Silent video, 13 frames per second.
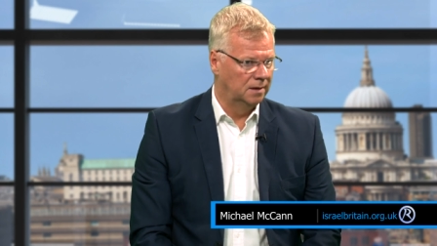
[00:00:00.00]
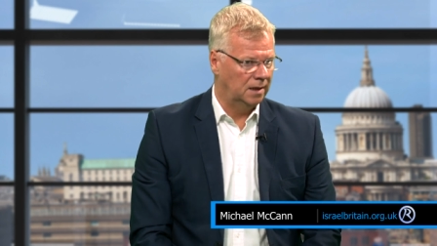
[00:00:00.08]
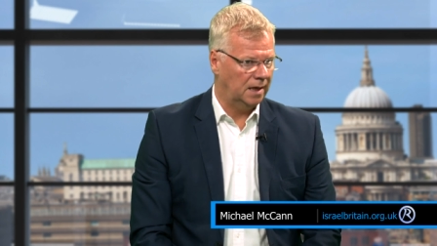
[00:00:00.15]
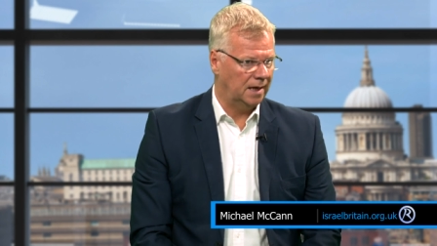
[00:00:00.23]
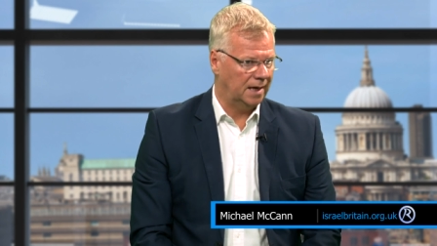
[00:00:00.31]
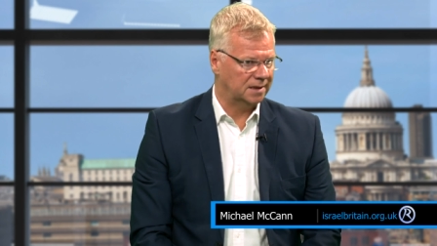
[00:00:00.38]

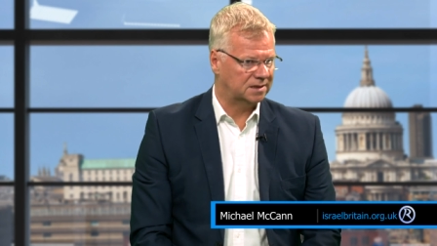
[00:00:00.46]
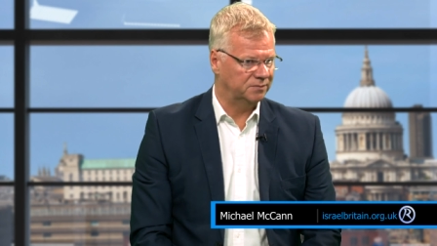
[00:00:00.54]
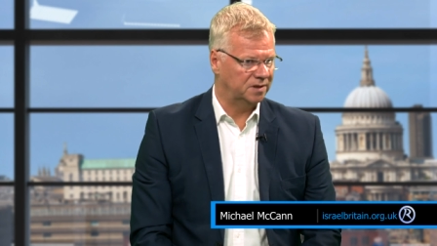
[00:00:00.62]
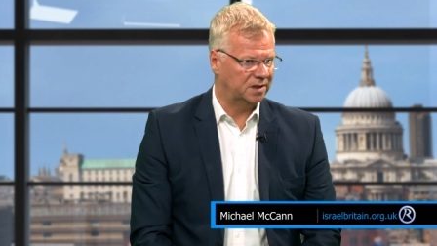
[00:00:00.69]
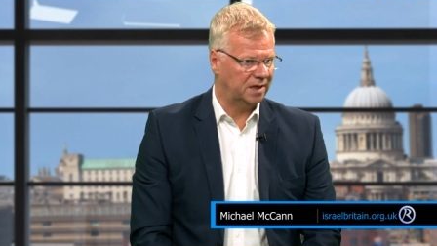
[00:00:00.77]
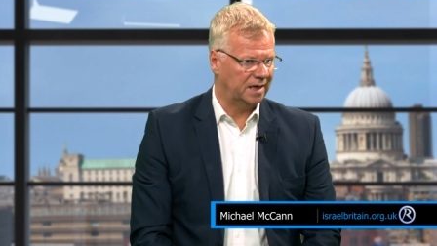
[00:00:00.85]
and asked them
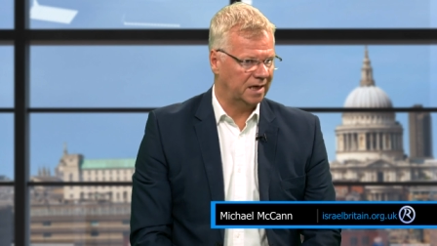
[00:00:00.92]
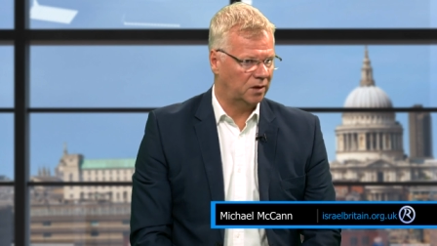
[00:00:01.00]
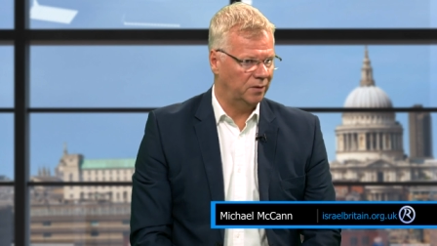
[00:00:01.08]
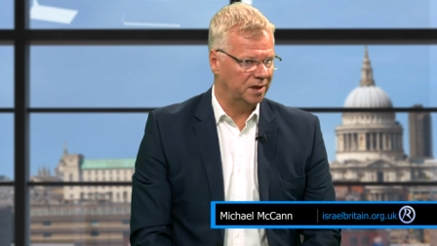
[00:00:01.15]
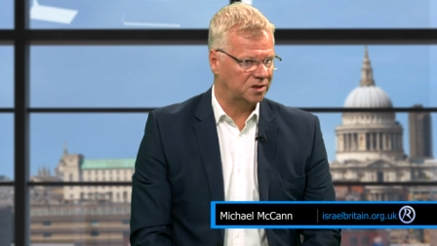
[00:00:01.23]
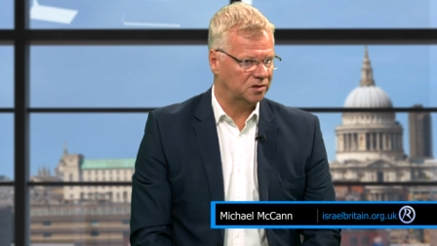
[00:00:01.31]
the direct
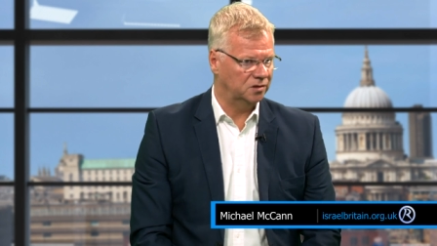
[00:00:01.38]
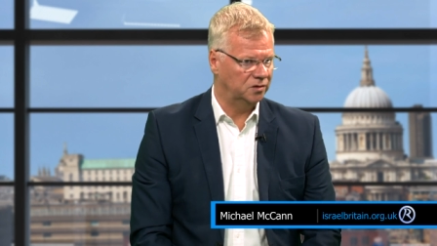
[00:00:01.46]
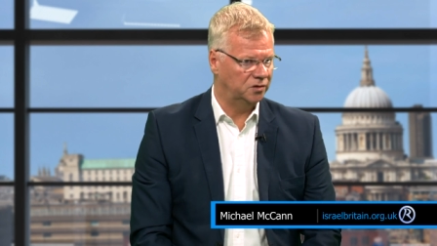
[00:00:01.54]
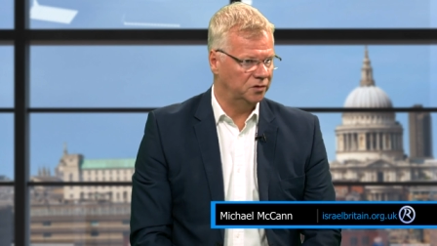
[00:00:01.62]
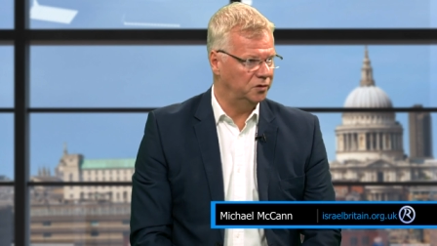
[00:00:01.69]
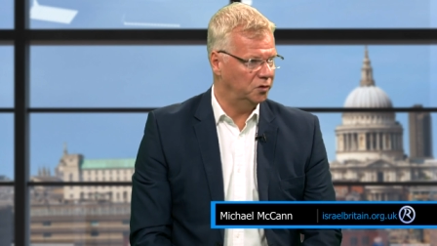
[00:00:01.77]
question,
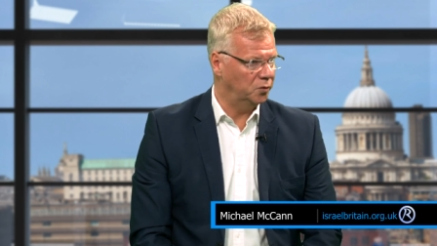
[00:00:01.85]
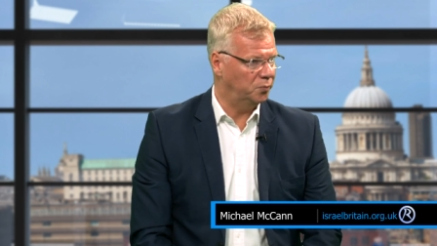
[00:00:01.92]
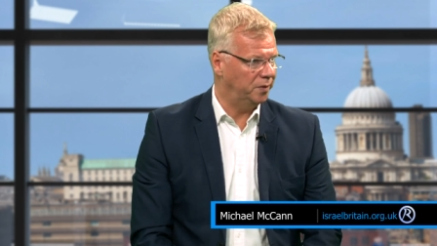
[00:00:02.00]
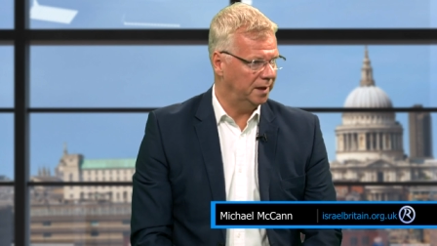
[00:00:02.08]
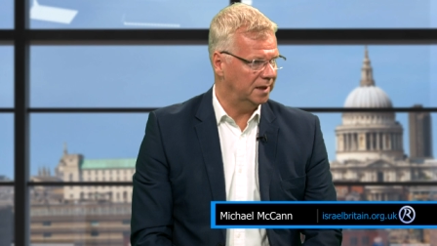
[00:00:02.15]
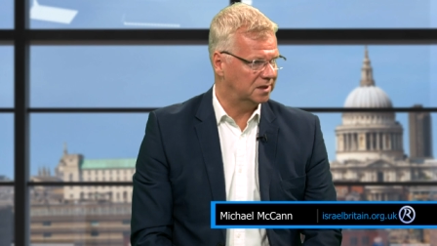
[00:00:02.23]
do you
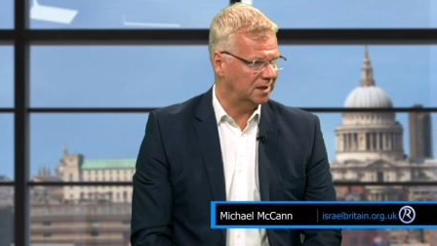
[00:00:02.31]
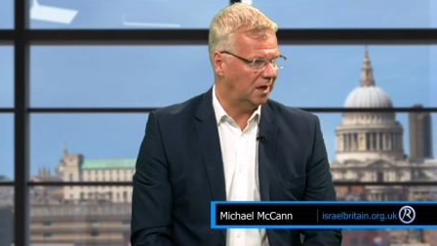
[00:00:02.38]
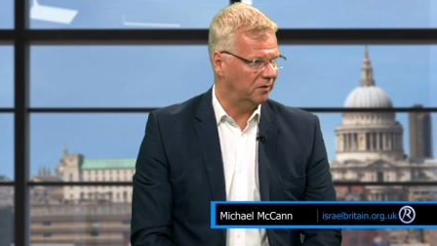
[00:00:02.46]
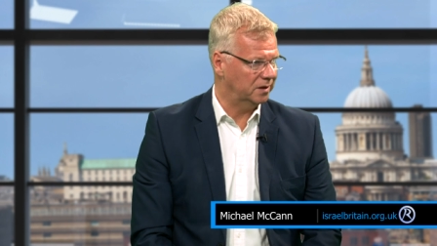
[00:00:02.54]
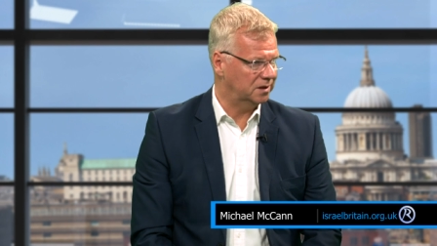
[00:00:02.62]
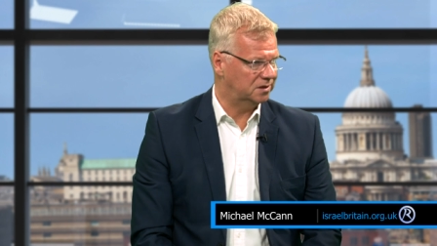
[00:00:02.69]
pay
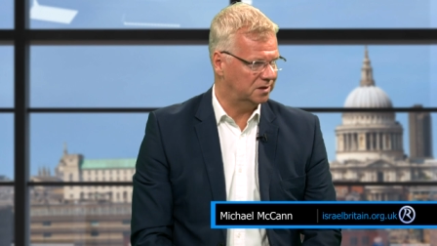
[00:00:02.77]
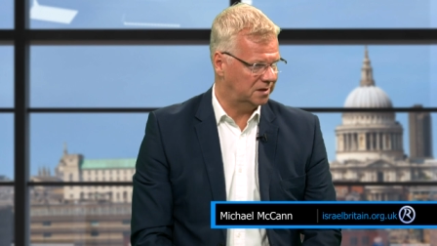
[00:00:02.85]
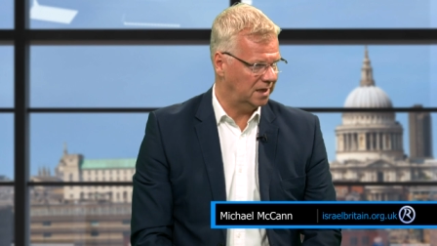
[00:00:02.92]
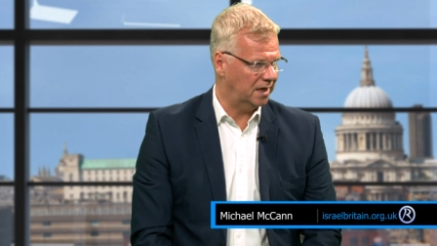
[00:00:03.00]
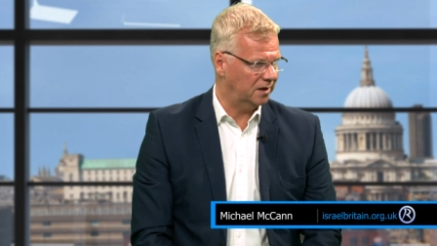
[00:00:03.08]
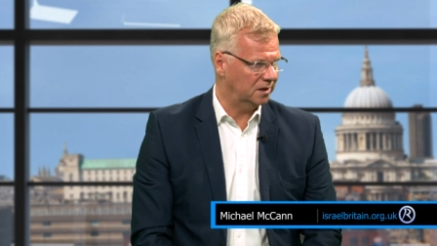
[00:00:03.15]
salaries to
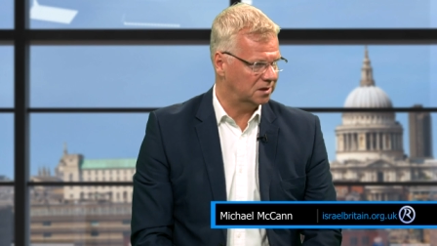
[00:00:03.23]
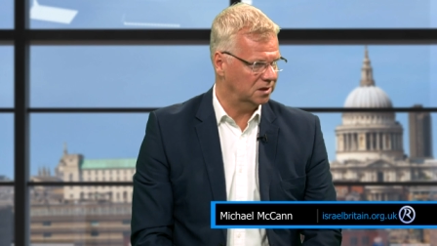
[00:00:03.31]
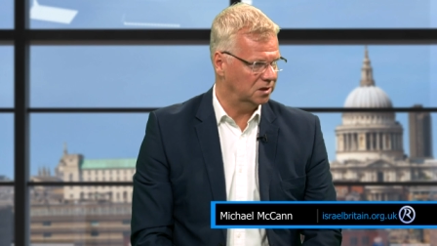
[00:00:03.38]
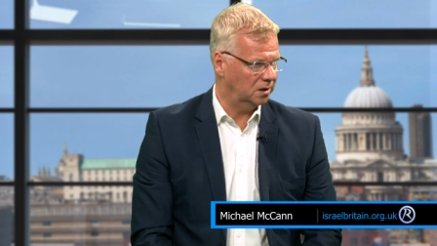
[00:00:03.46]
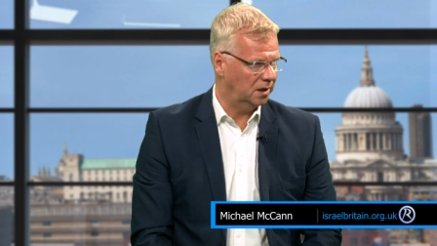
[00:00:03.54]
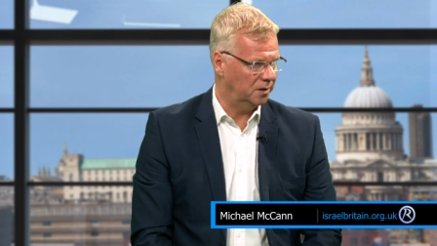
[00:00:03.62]
terrorists
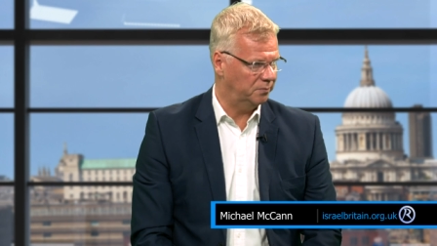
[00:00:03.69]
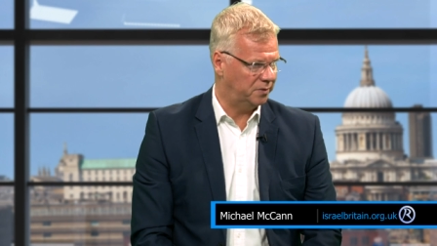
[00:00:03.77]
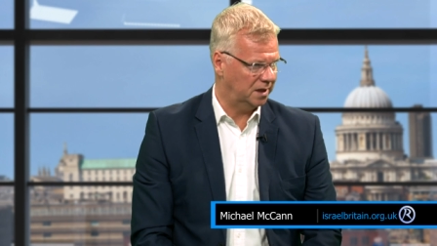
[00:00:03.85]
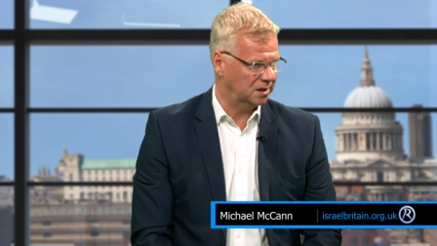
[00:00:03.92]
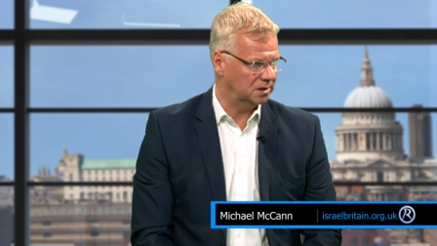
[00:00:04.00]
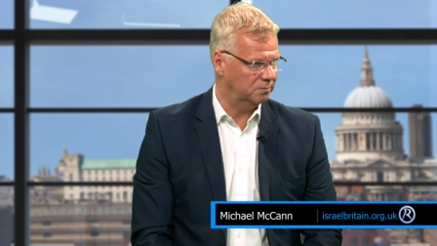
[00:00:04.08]
in
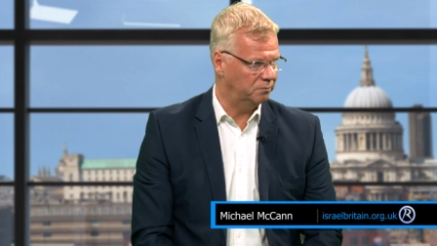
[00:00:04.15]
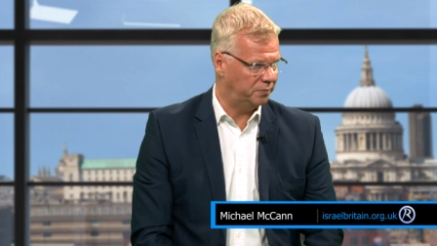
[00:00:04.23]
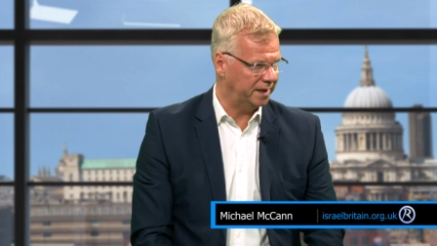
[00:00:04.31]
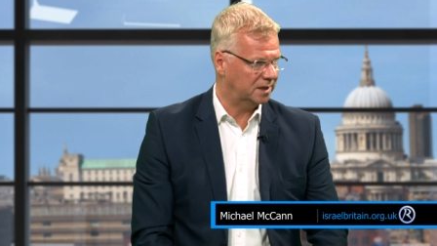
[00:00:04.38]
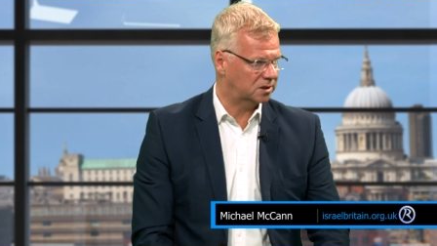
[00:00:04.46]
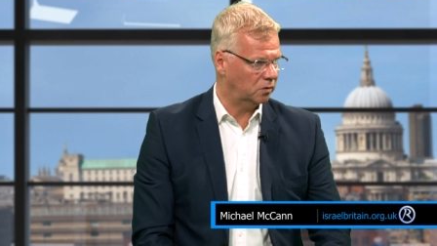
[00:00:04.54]
prison
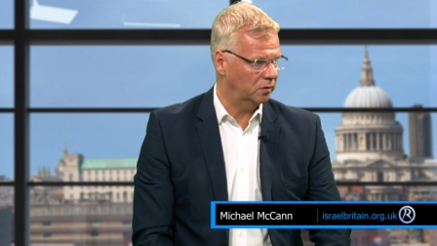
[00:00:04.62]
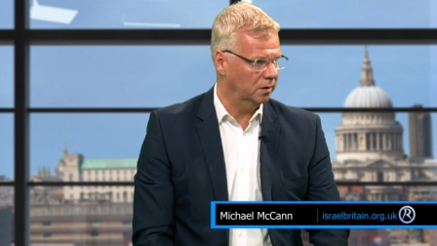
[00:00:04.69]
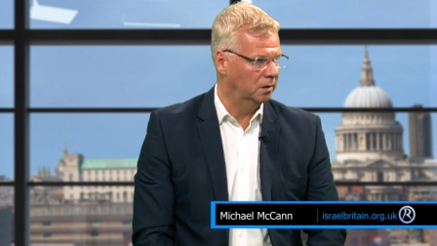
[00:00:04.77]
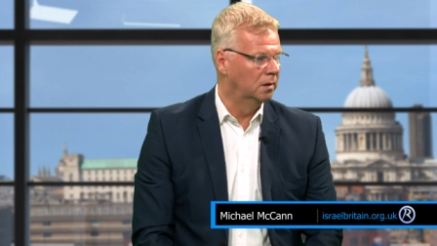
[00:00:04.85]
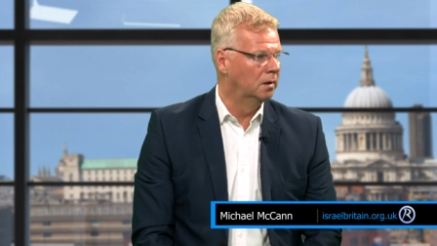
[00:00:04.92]
based on